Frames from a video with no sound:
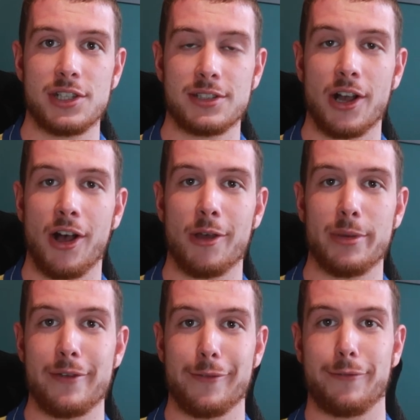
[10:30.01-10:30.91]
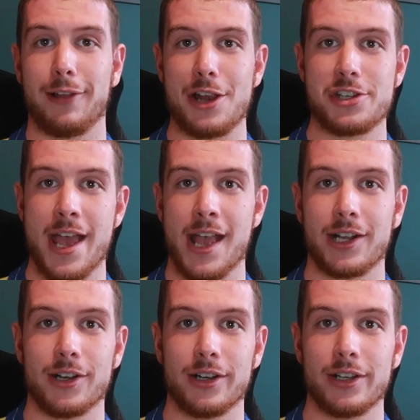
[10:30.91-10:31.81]
He's got a bit of a flash
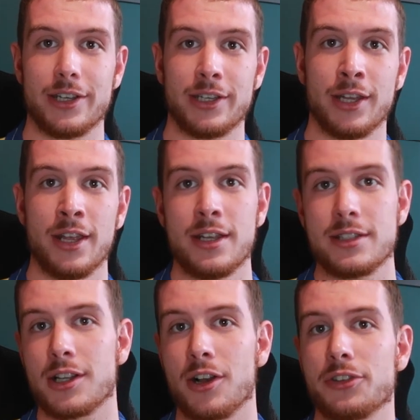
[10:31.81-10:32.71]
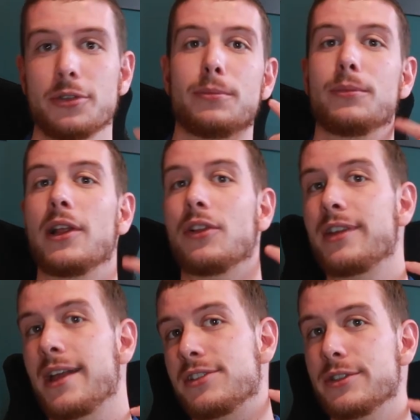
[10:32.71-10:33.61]
haircut, and he's got some little
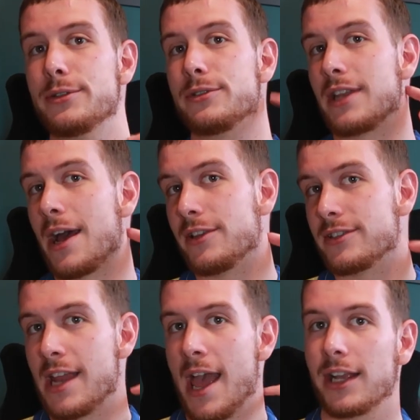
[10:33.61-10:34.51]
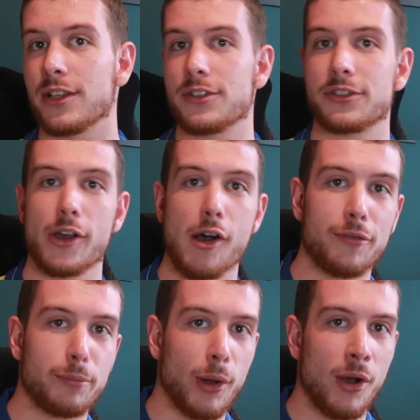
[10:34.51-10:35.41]
tattoos down his neck and
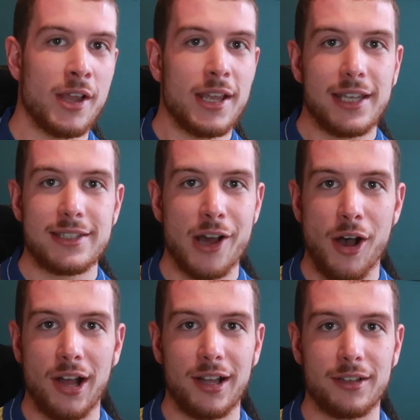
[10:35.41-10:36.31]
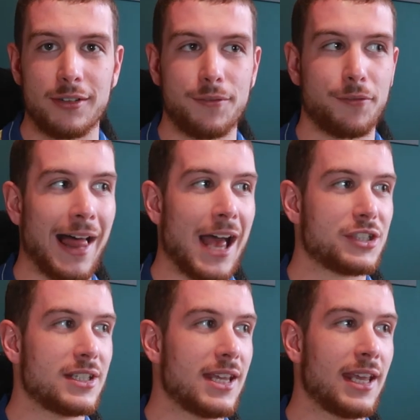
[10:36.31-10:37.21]
stuff, but he's not
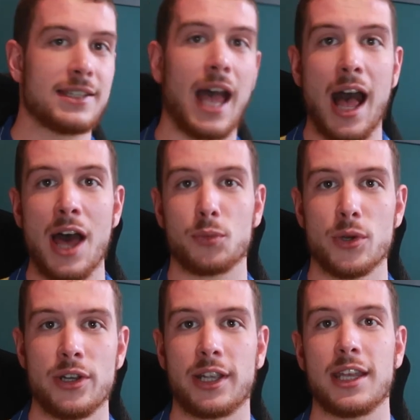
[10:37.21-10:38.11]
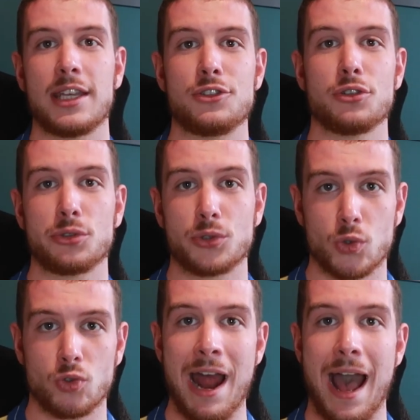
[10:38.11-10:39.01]
flashy. He's hard-working. He just
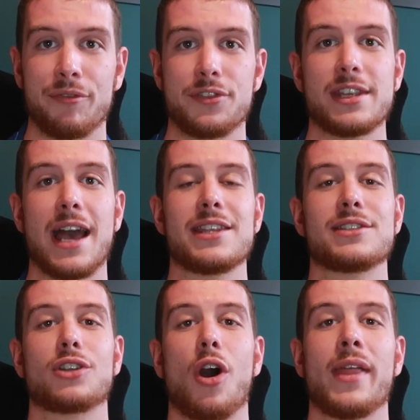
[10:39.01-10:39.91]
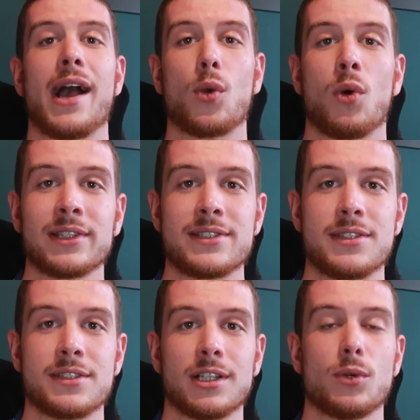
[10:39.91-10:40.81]
grafts, and he's got that
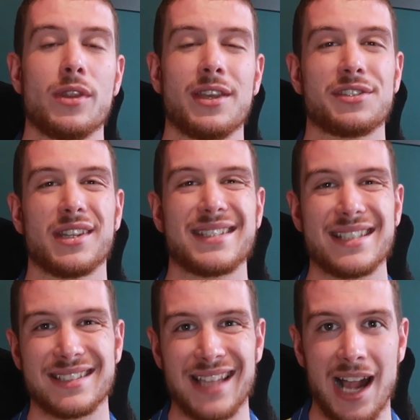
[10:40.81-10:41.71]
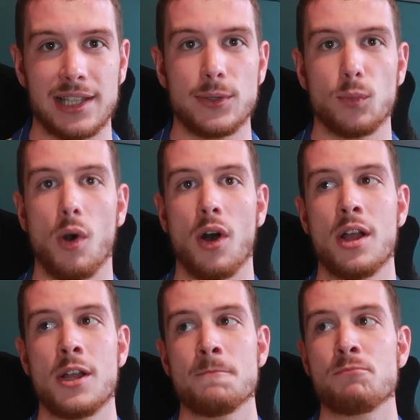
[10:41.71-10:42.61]
quality to go with it. So that's exactly what
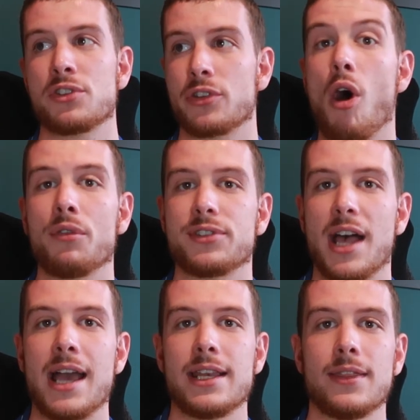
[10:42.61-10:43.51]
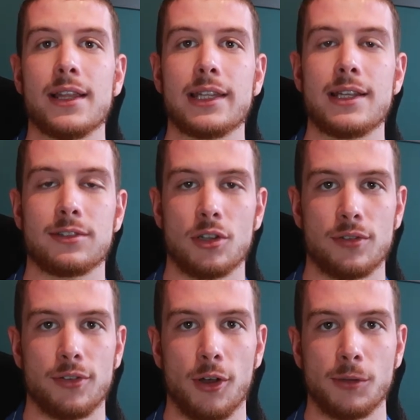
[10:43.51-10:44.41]
sort of signing that Leeds
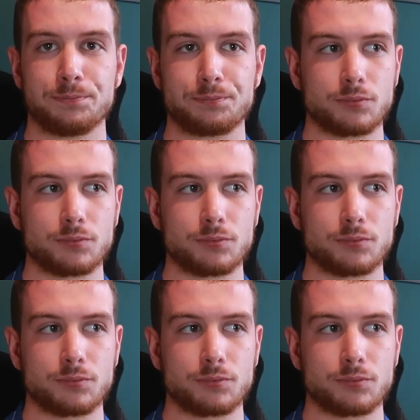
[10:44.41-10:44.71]
look for.